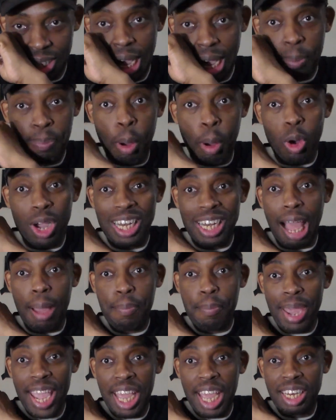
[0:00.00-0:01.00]
We got polka
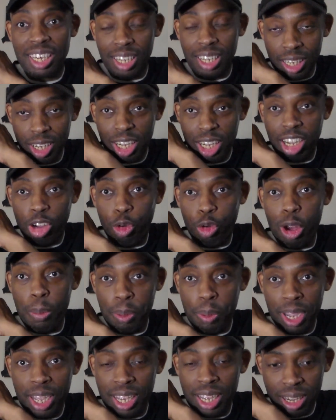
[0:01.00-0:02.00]
dot man looking
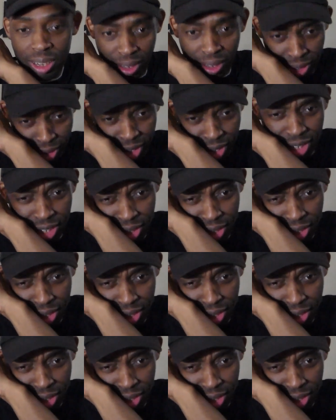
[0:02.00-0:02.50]
creepy in here.